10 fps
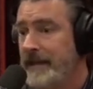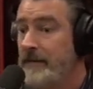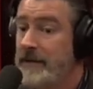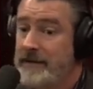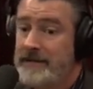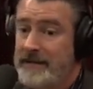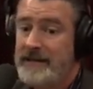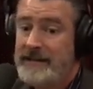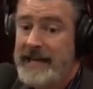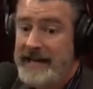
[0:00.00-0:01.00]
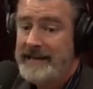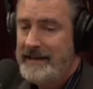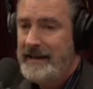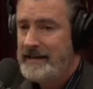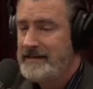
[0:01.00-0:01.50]
Yeah, well, the
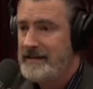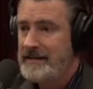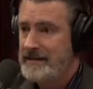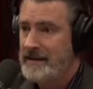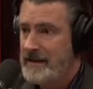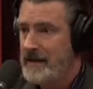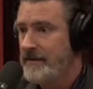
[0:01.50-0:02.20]
data exists on the